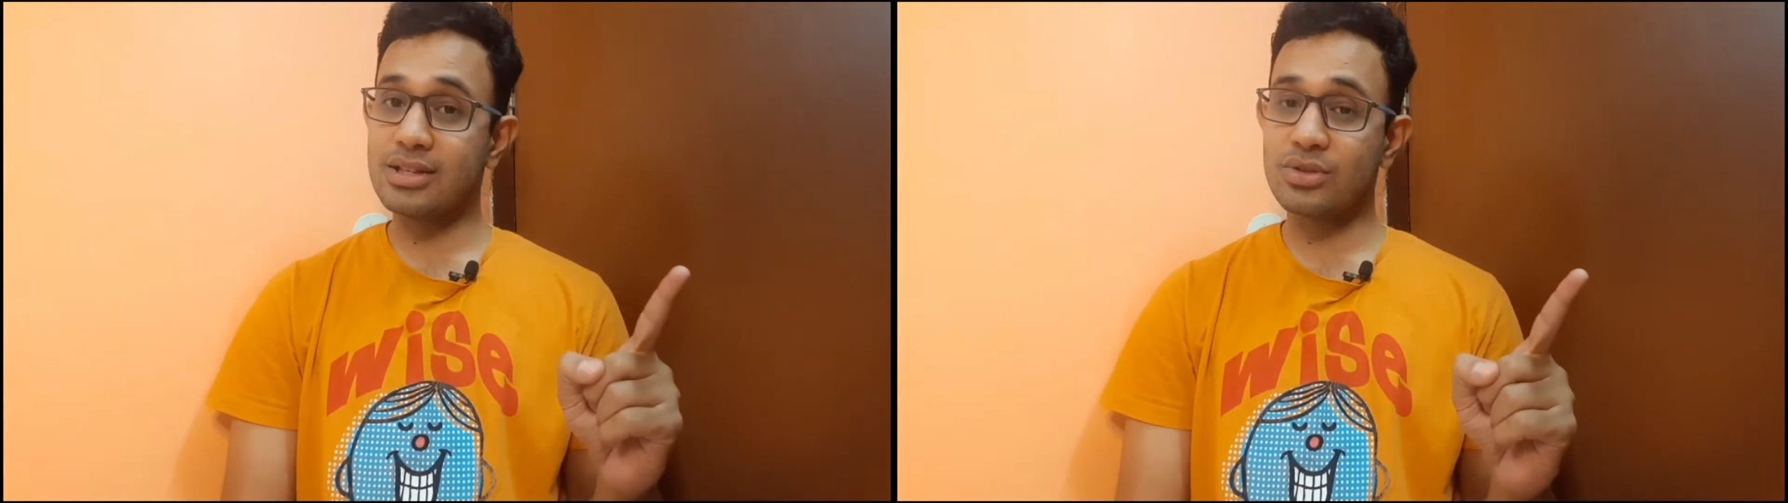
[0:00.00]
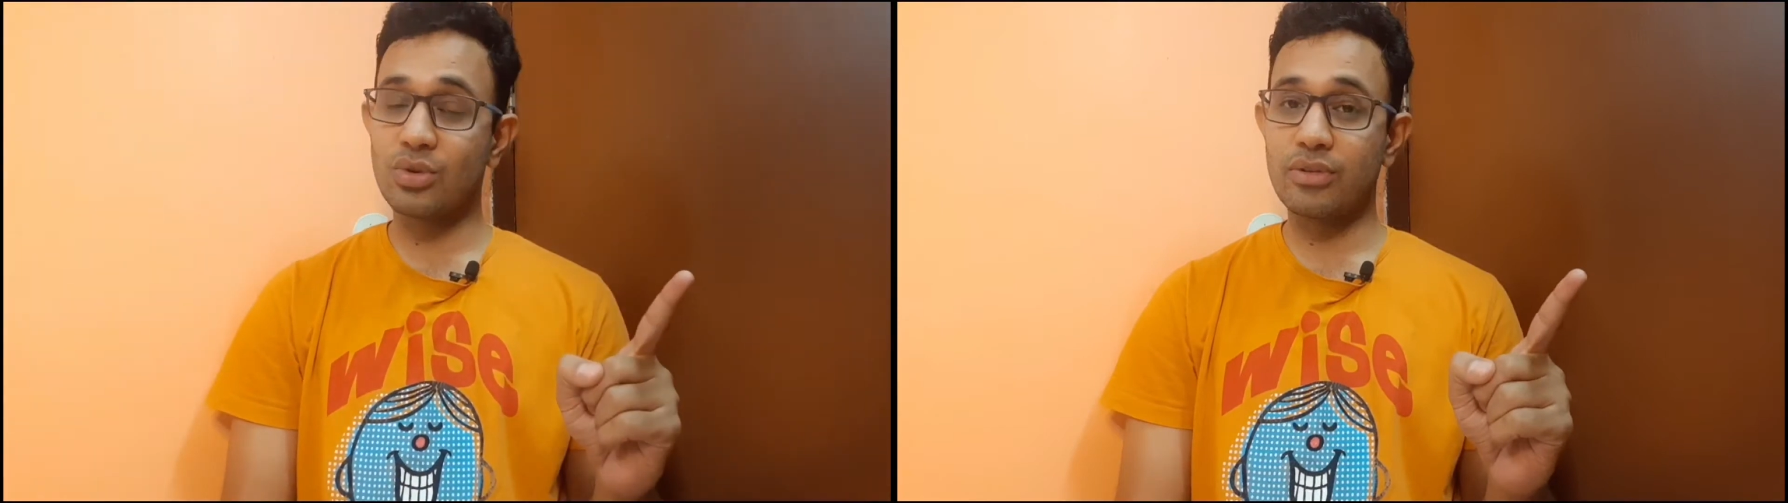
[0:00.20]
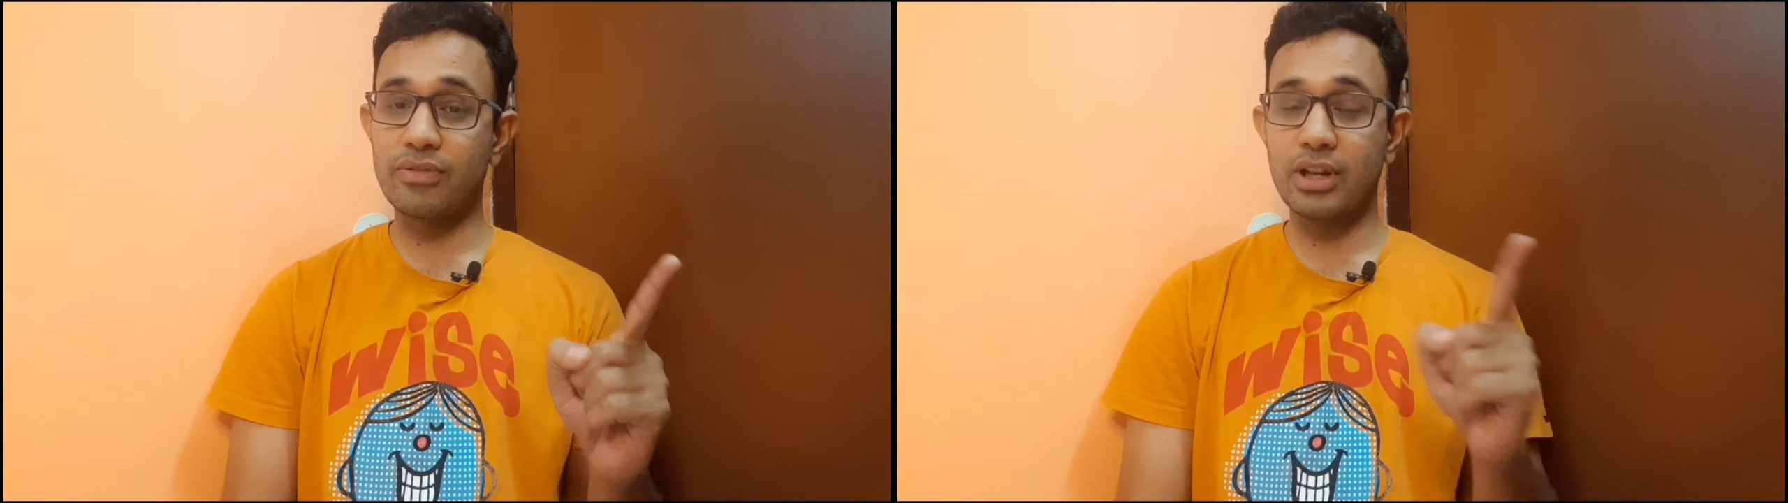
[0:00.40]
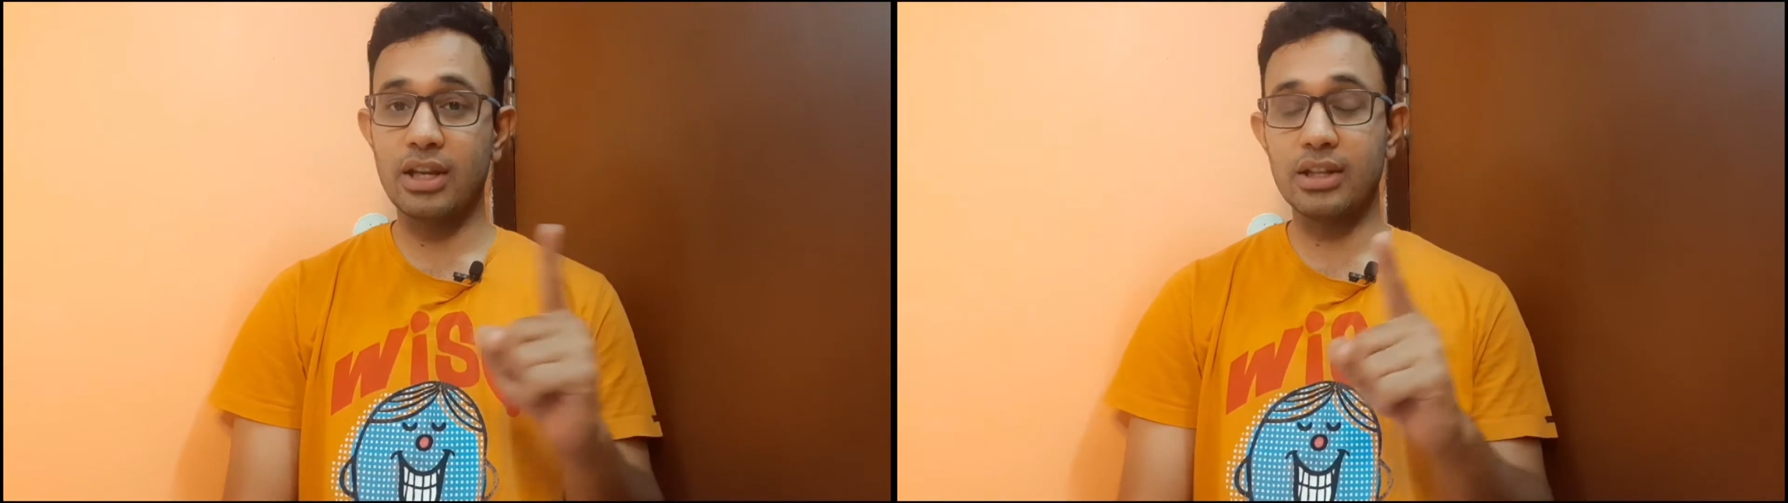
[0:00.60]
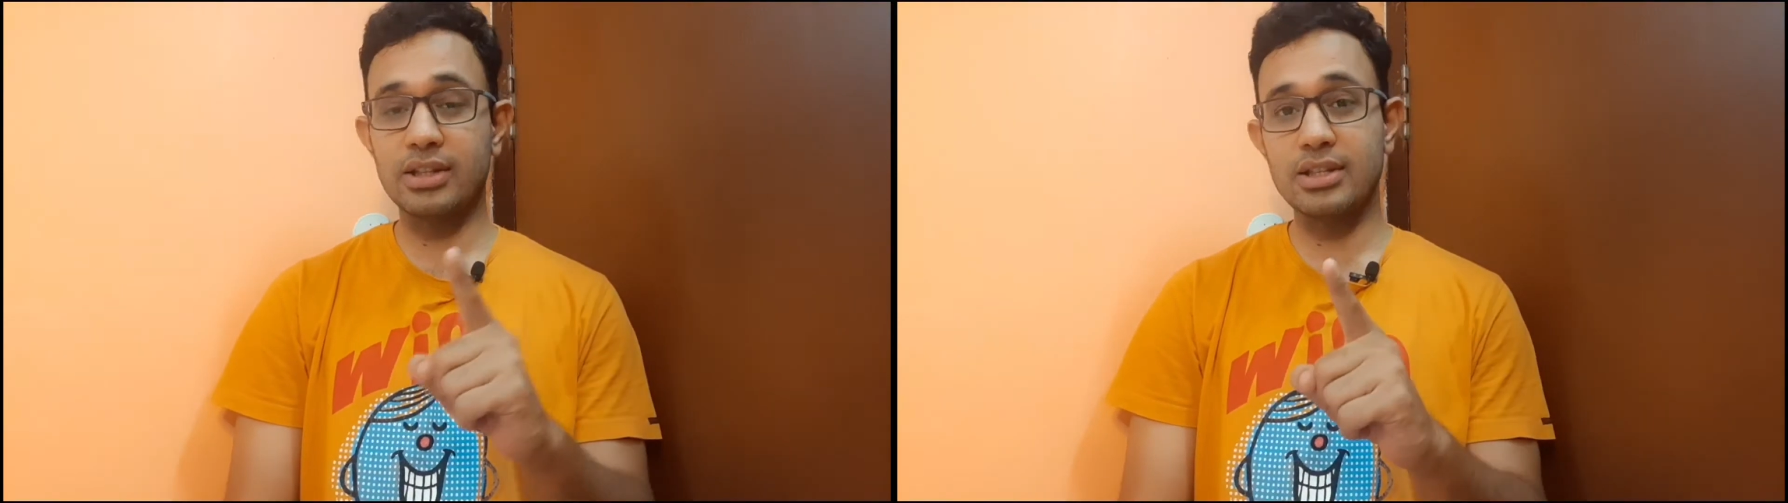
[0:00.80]
is good
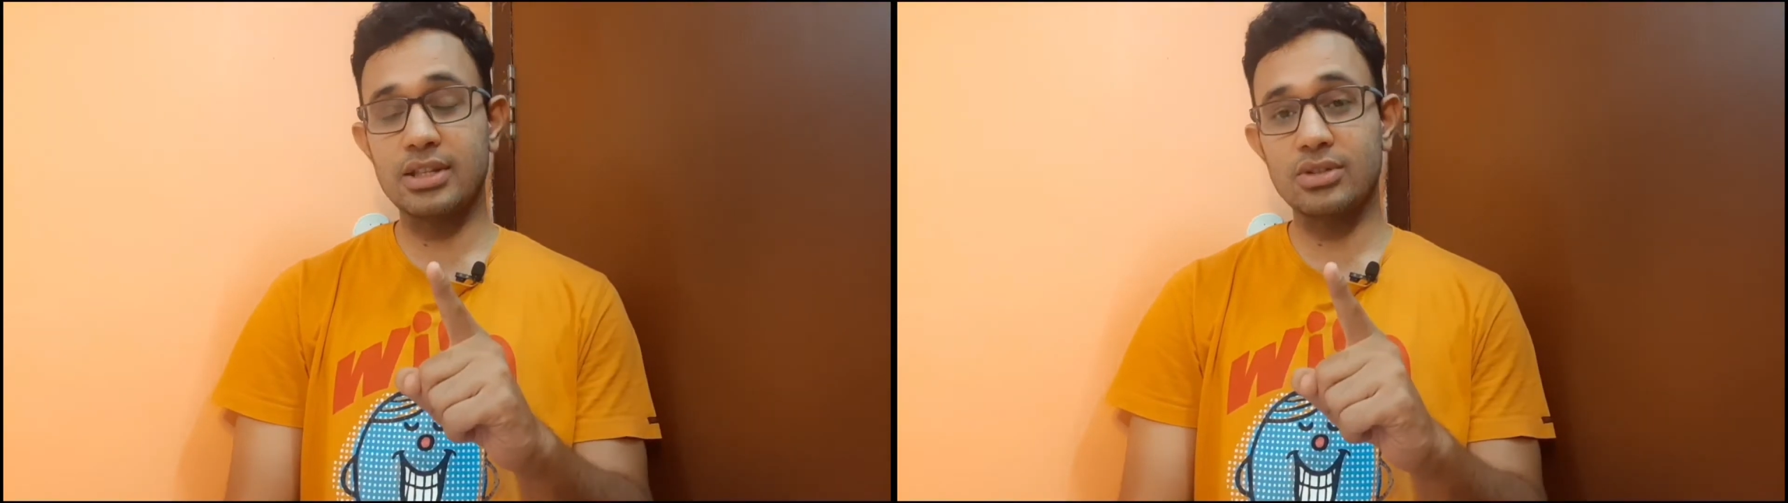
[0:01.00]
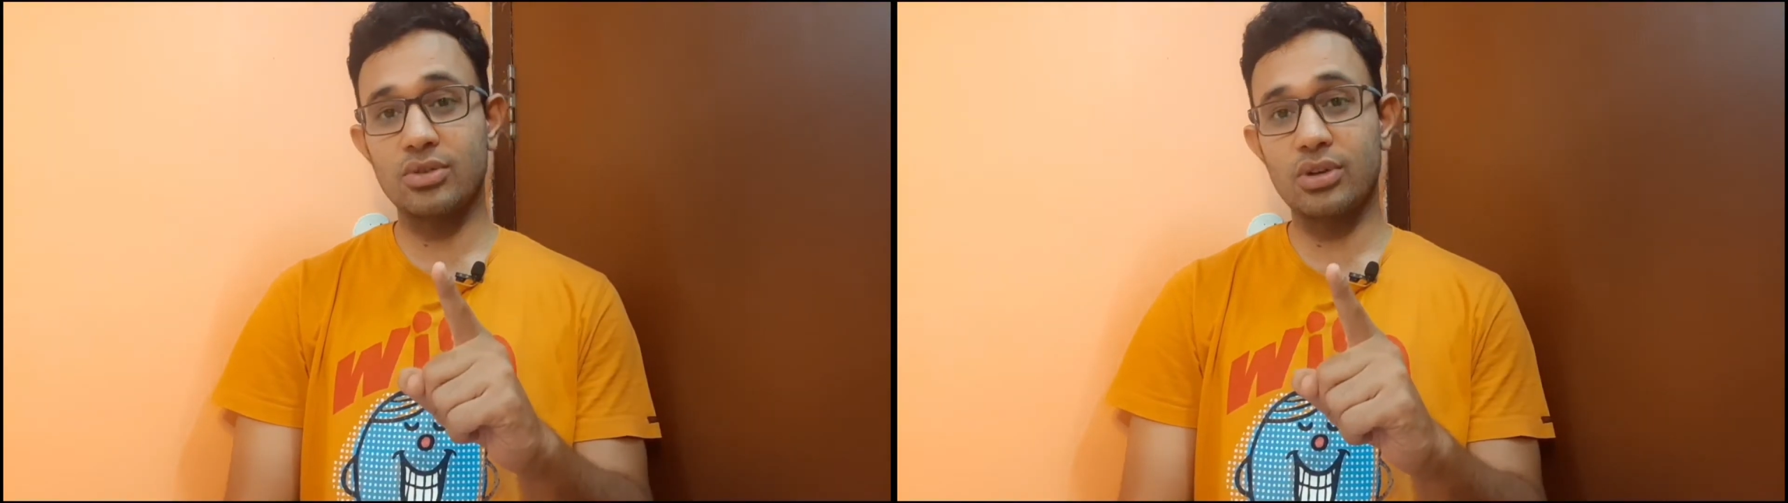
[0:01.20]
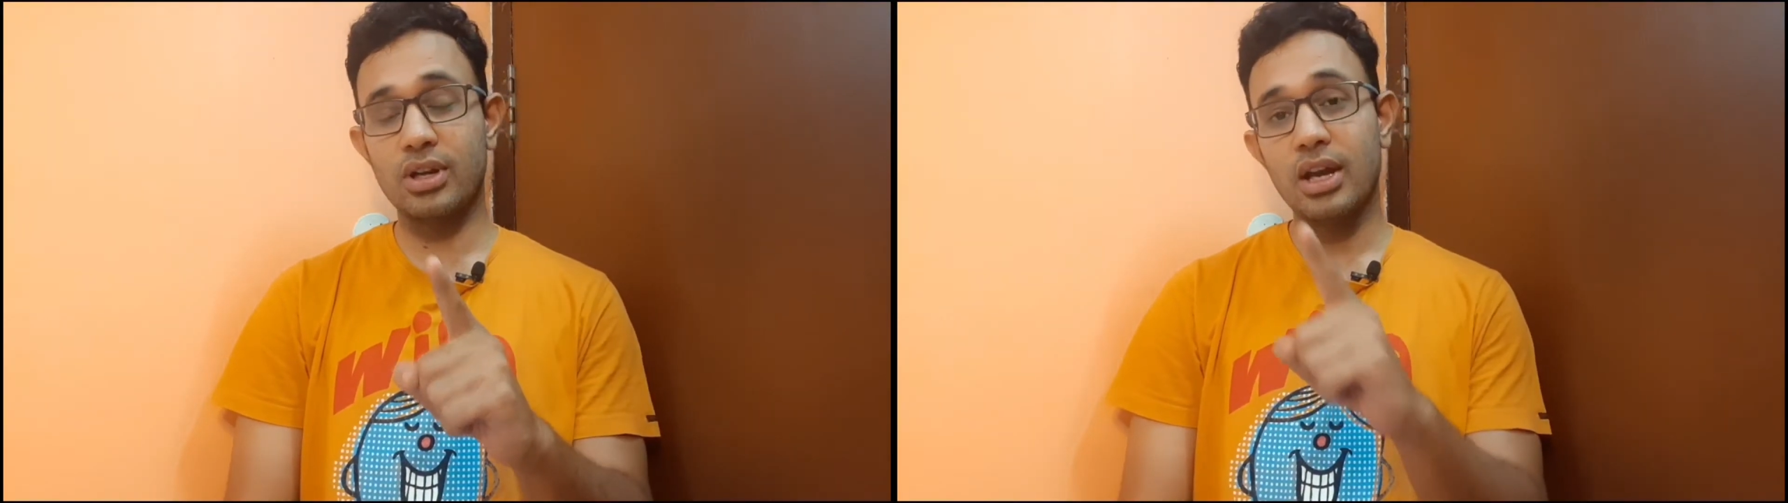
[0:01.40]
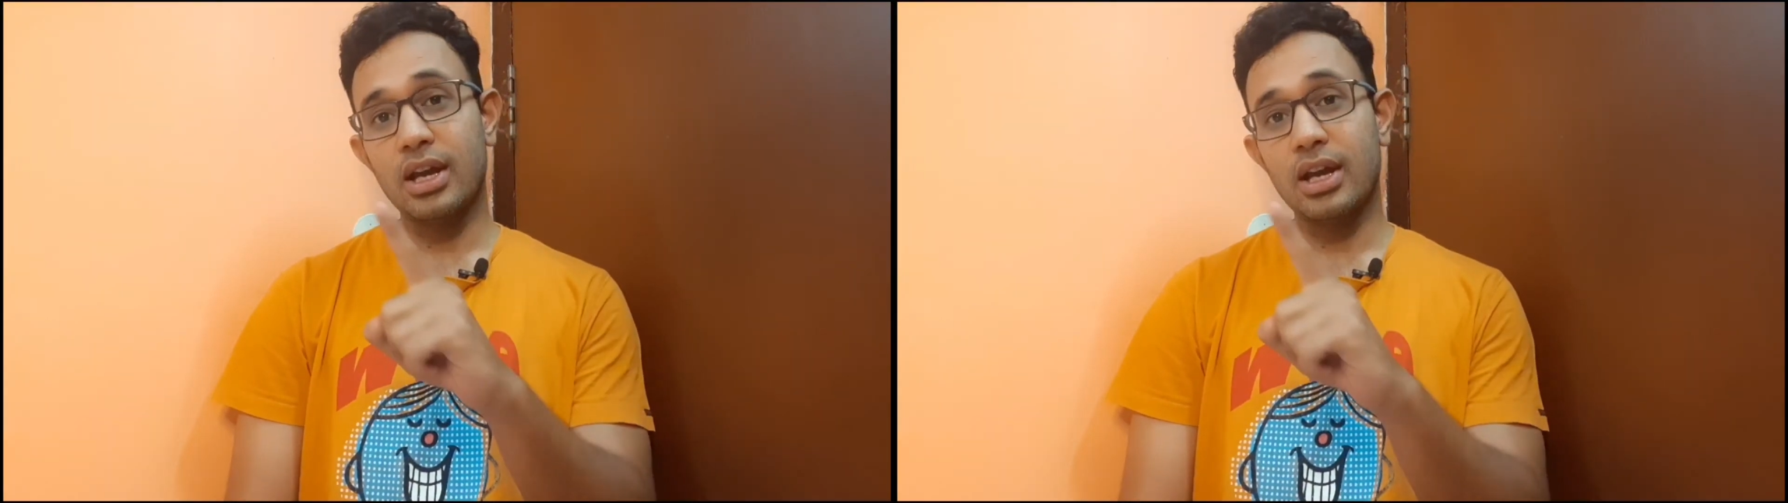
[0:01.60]
feeling, this is good,